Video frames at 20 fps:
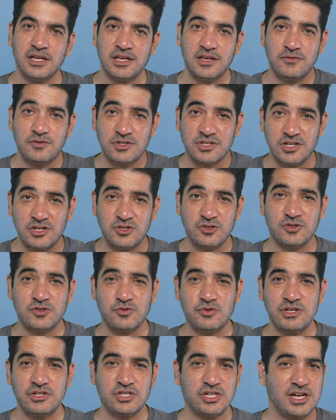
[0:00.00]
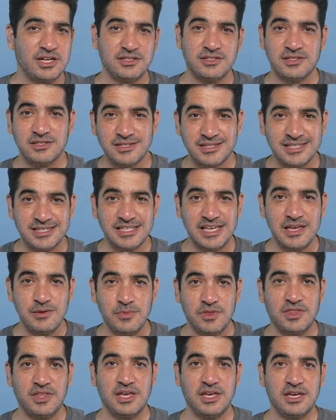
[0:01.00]
If you change your screenshots, same
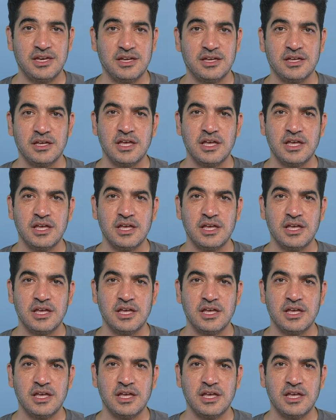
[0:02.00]
thing.